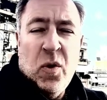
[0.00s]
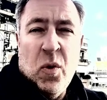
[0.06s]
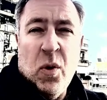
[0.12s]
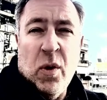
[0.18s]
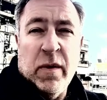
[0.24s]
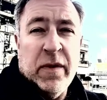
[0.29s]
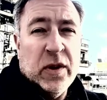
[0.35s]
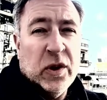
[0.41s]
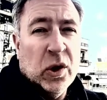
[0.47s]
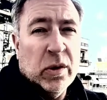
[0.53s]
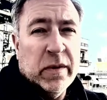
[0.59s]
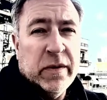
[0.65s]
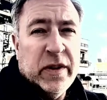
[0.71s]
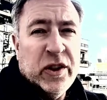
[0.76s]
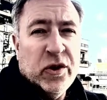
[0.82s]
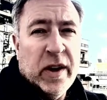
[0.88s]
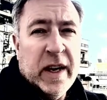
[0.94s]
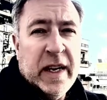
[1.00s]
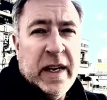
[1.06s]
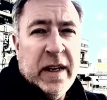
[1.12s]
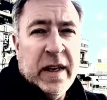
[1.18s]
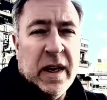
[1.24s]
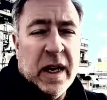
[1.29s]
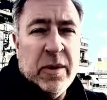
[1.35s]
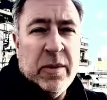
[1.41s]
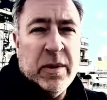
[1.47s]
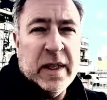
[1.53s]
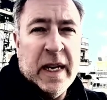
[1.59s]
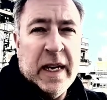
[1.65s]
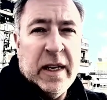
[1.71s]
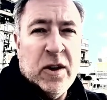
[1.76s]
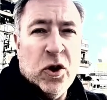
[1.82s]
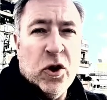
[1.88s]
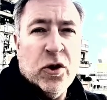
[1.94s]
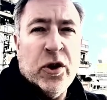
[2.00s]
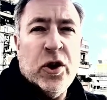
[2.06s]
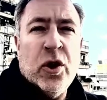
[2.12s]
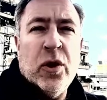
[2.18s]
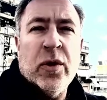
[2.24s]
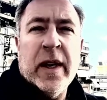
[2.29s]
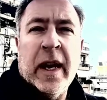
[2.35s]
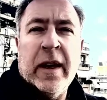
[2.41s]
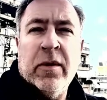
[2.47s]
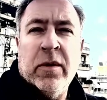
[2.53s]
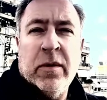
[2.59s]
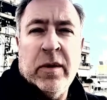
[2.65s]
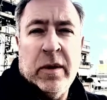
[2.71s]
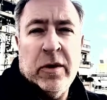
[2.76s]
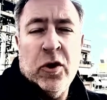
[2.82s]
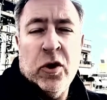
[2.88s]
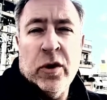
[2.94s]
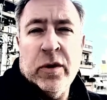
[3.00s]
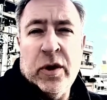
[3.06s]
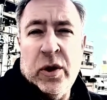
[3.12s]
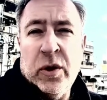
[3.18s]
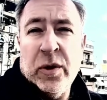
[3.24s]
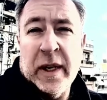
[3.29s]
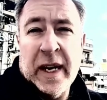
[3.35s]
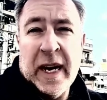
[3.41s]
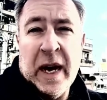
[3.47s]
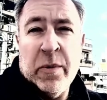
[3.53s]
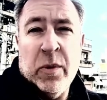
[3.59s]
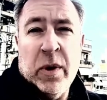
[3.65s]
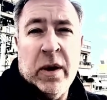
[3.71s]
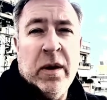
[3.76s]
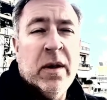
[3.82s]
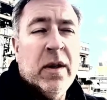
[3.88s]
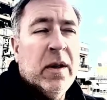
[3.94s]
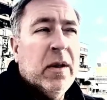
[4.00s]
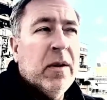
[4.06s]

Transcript: or photography training, I would say learn to use a camera.